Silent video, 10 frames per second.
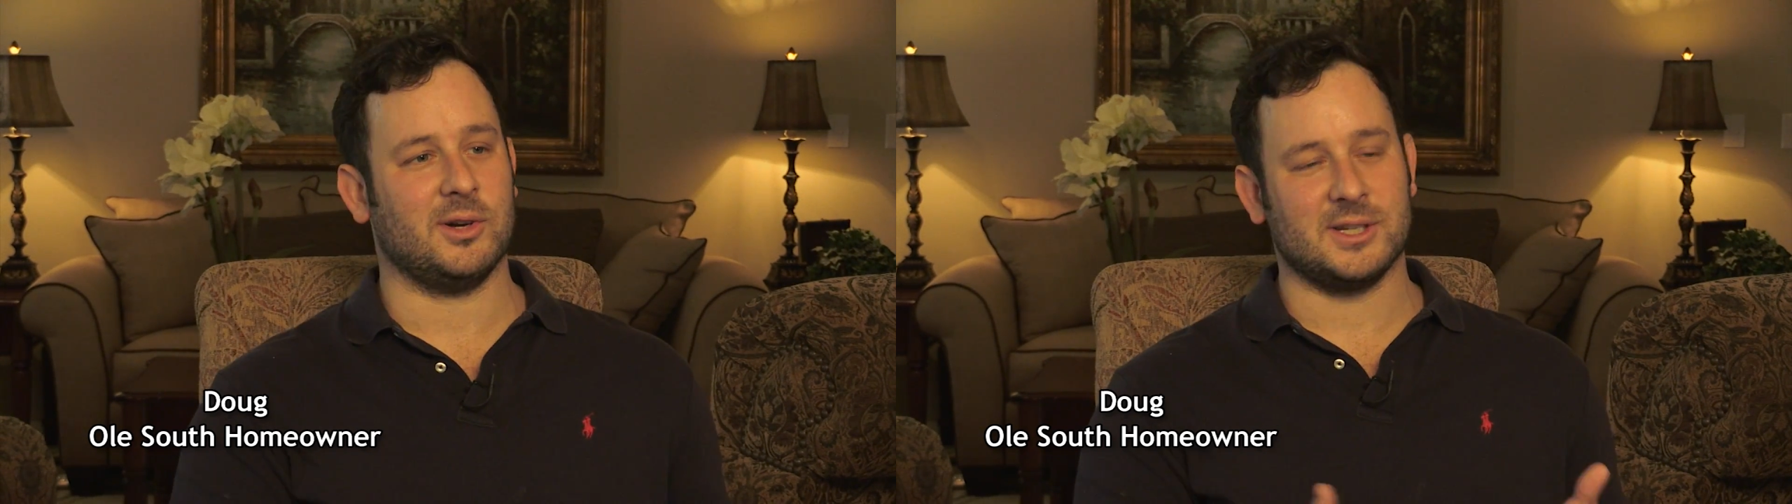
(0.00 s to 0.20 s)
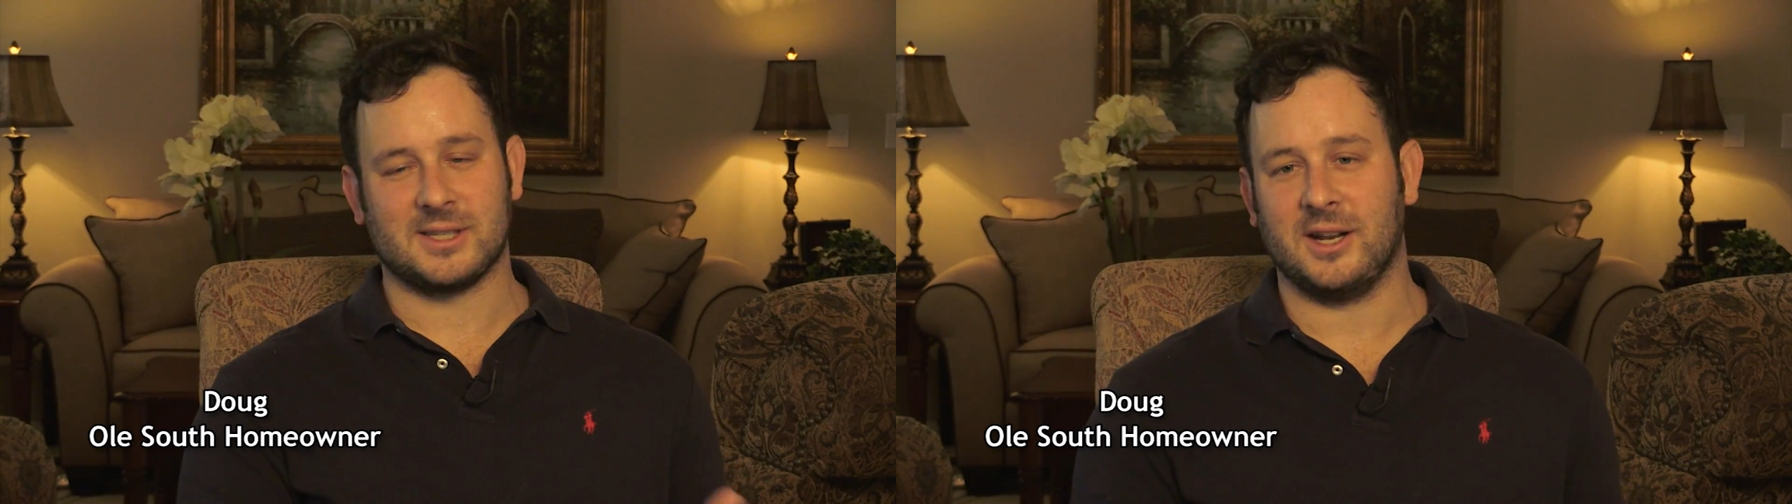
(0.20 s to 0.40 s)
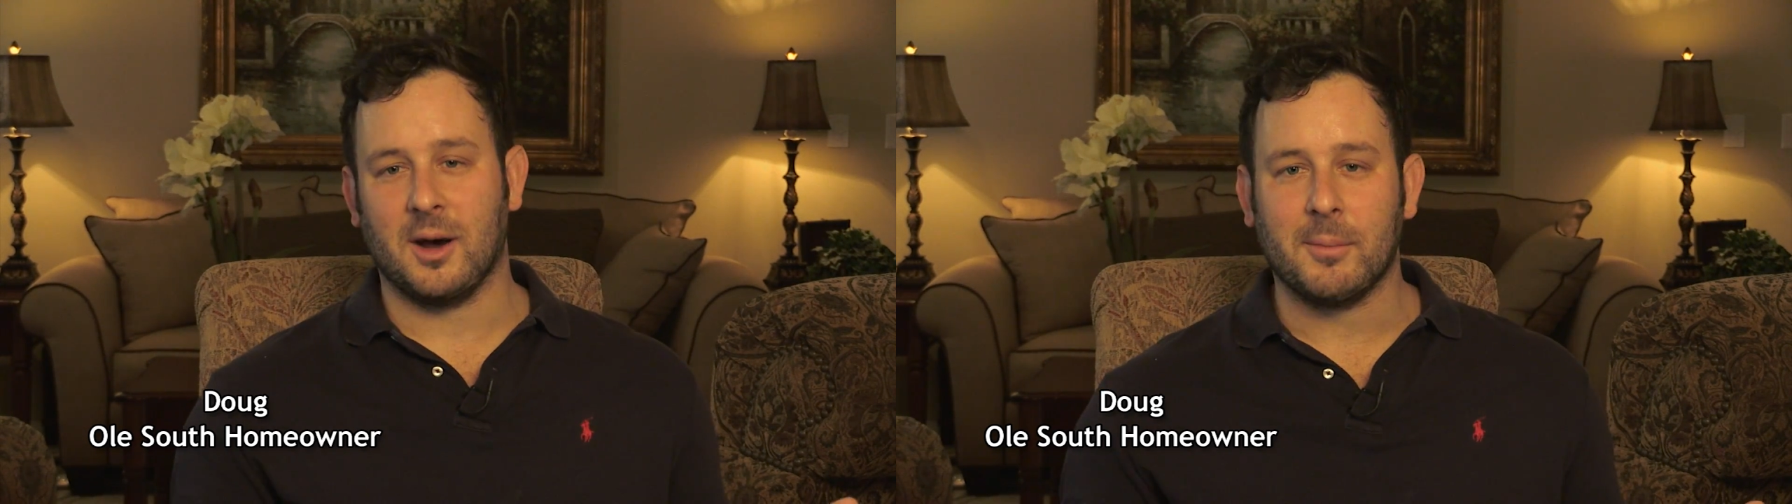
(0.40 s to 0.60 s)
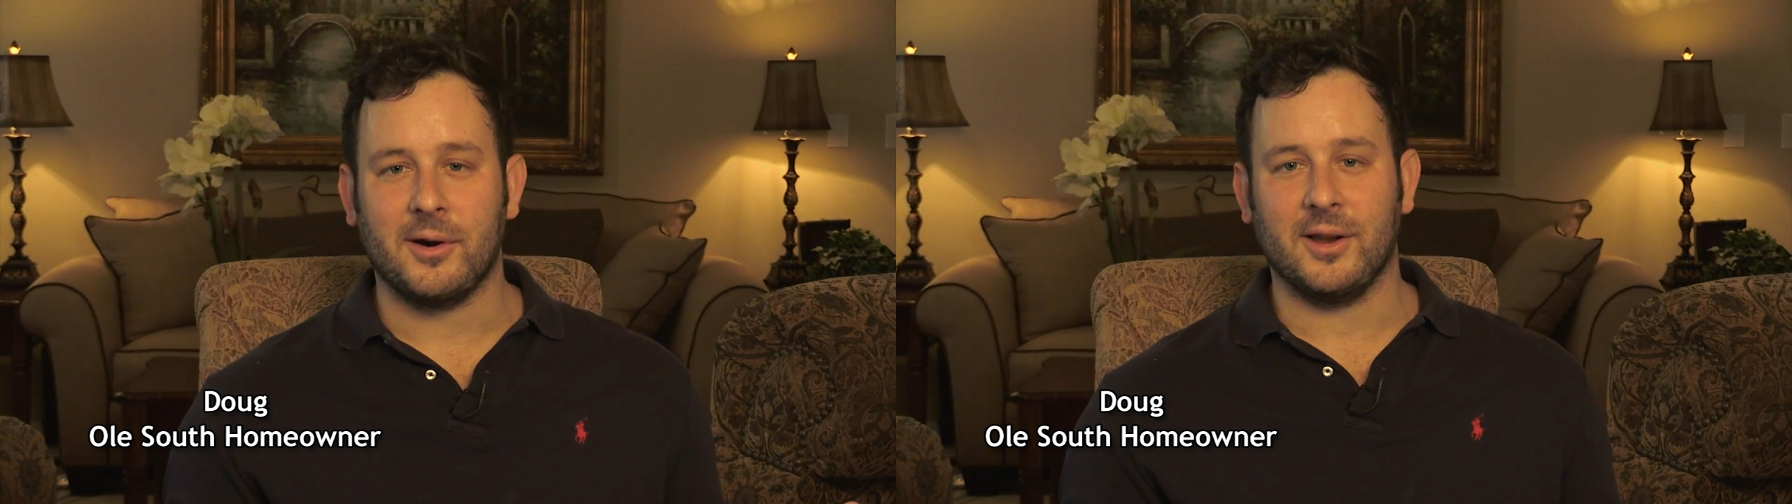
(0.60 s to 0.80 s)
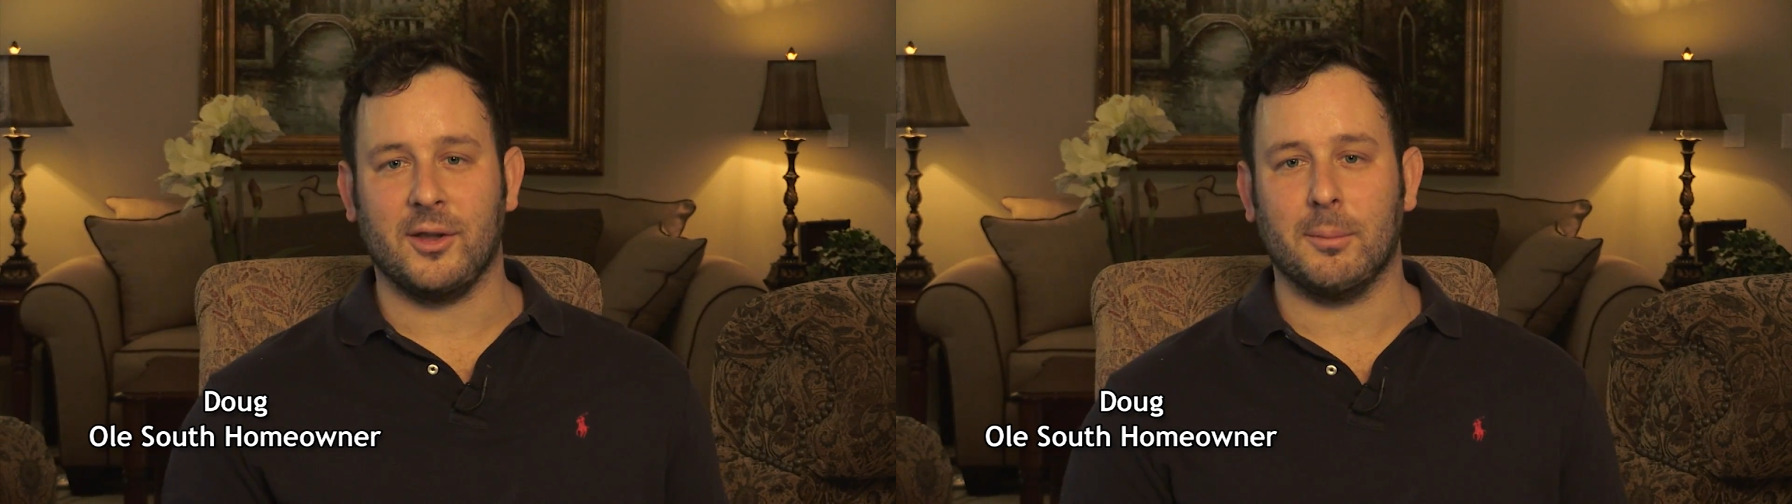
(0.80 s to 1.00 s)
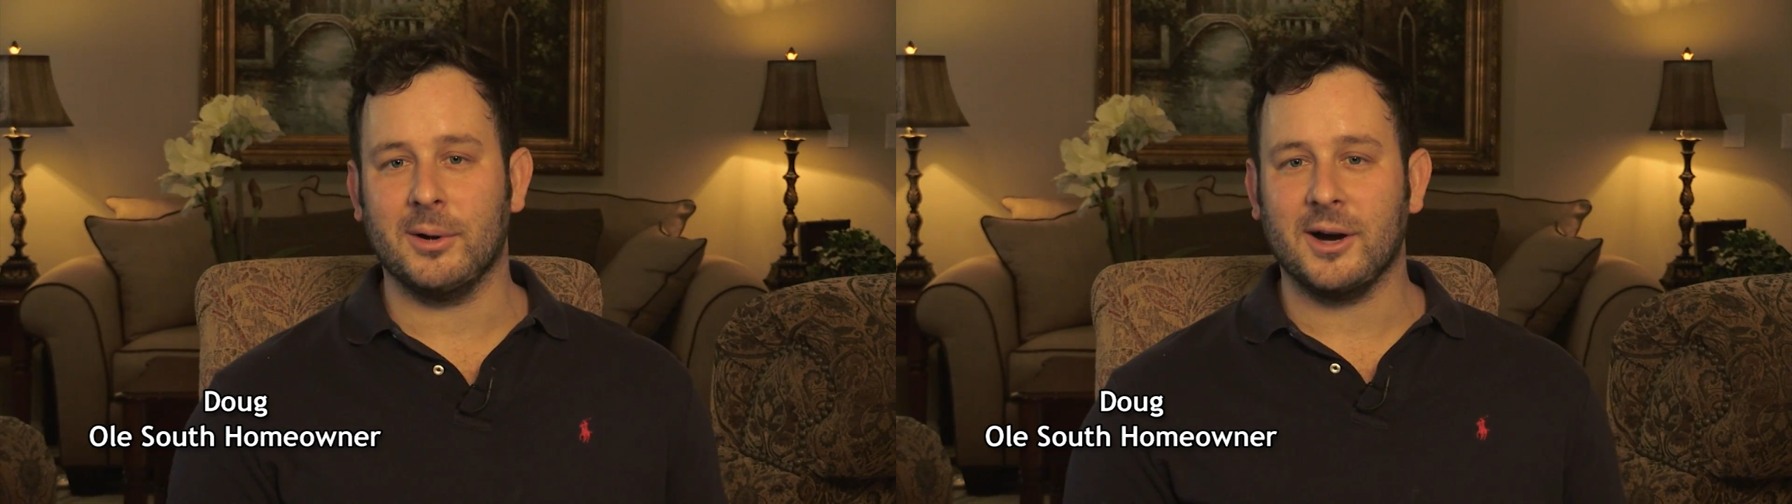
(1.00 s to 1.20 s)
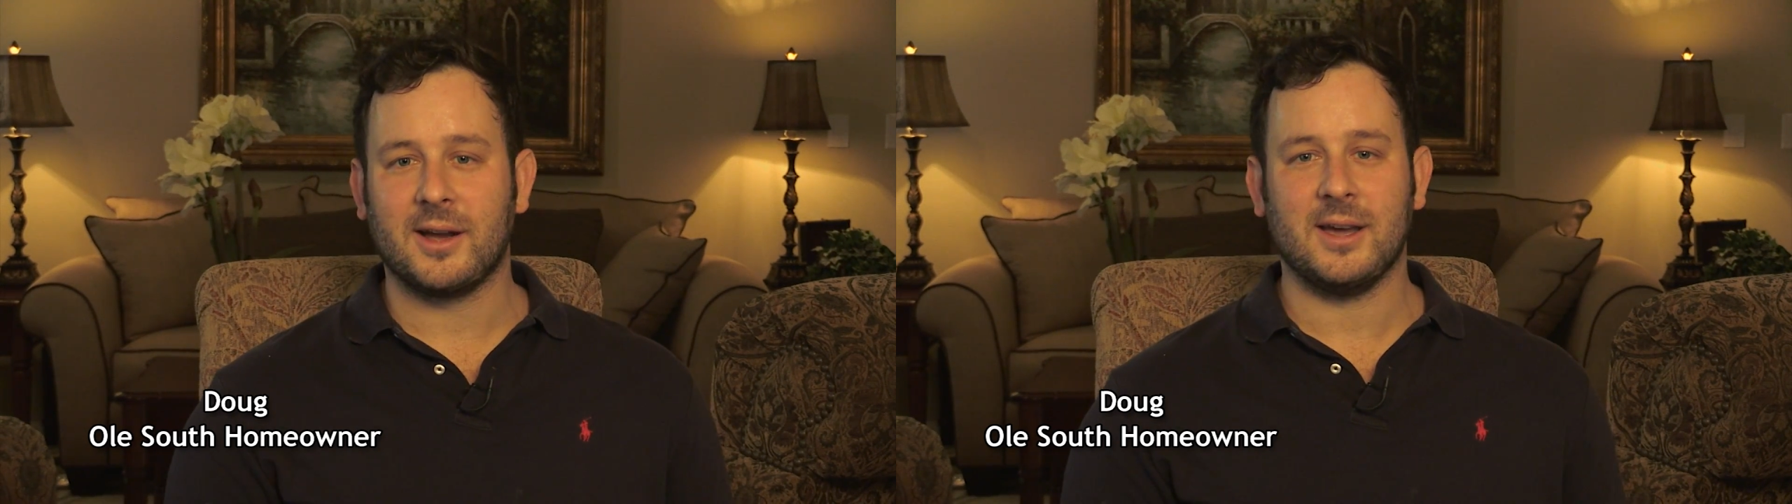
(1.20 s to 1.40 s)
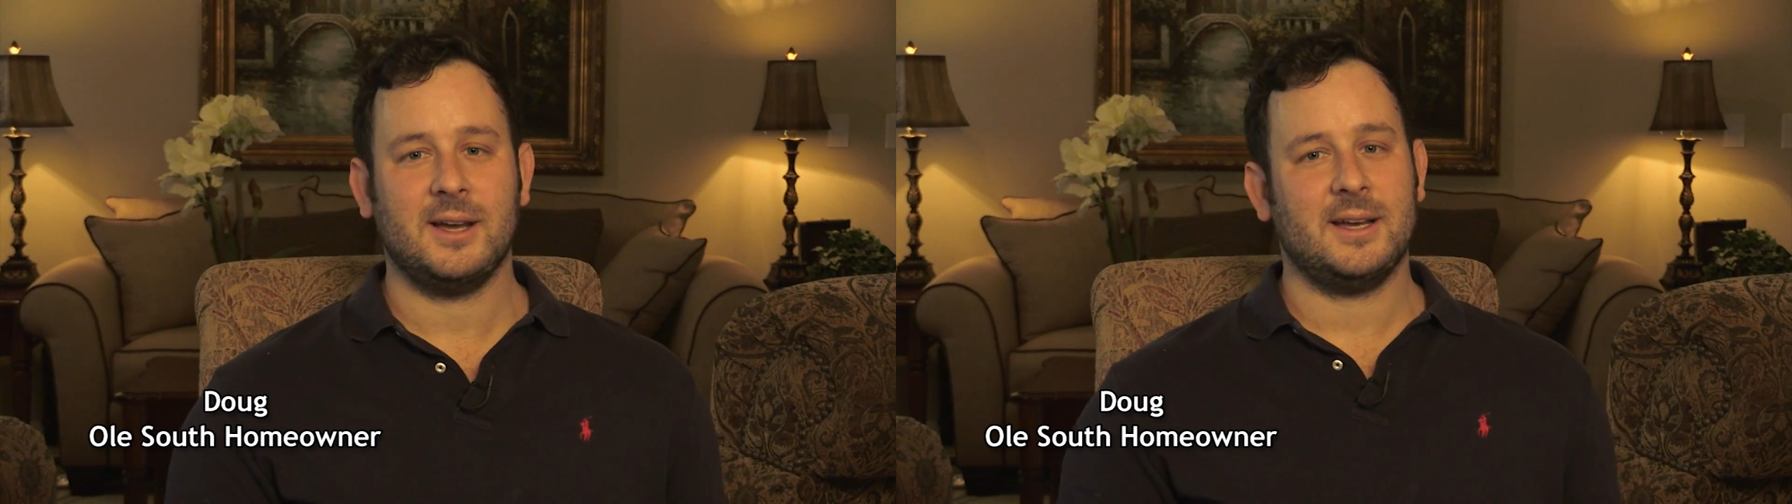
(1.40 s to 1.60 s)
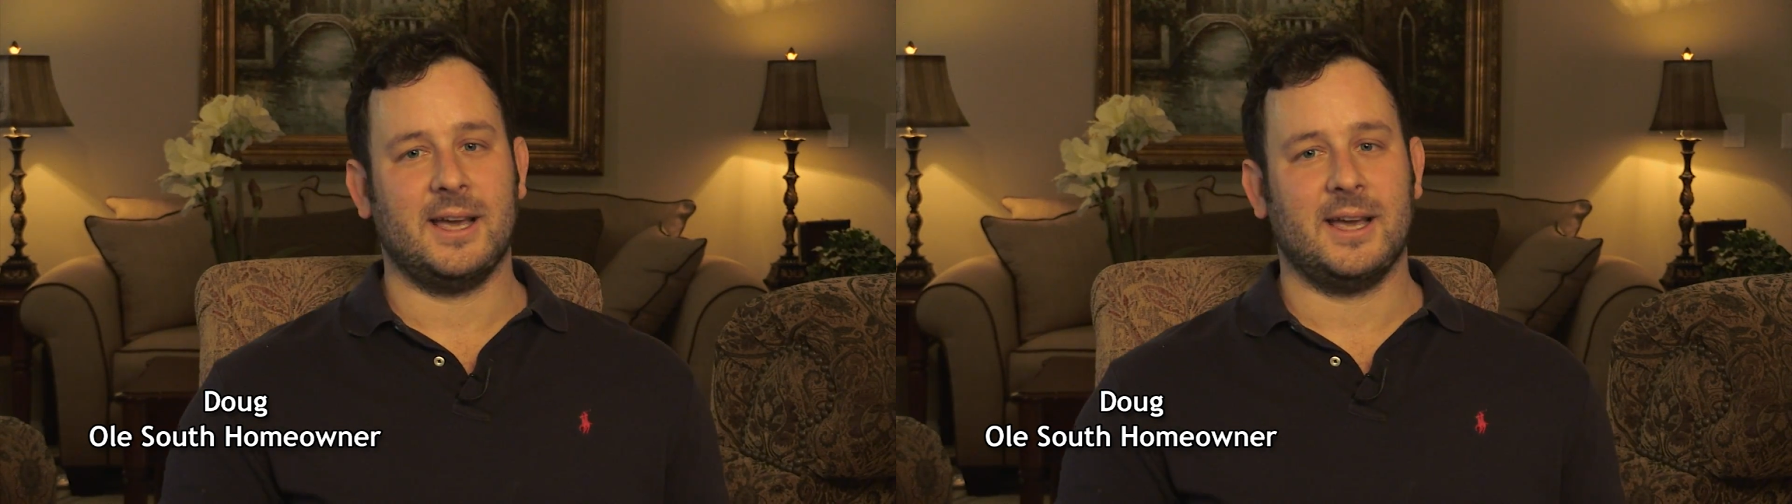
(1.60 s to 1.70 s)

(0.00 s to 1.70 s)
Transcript: were just a number in their book.